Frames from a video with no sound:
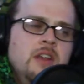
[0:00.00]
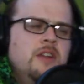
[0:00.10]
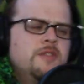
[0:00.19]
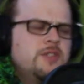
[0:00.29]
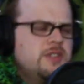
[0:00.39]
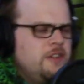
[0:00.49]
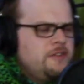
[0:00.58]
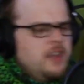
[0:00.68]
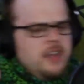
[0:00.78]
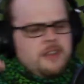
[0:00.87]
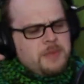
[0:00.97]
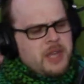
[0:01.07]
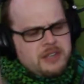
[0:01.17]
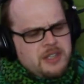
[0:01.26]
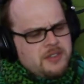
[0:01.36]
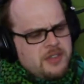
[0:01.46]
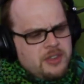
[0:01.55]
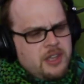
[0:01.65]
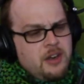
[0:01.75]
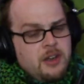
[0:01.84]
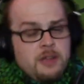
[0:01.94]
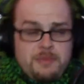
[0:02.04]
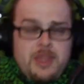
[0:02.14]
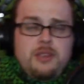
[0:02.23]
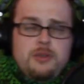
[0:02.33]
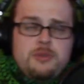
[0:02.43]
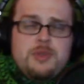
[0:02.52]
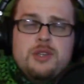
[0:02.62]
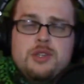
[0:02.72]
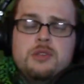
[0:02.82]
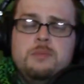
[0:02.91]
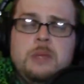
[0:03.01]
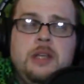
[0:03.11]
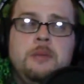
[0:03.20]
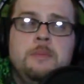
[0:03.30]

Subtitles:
of stuff that isn't there that you think should be.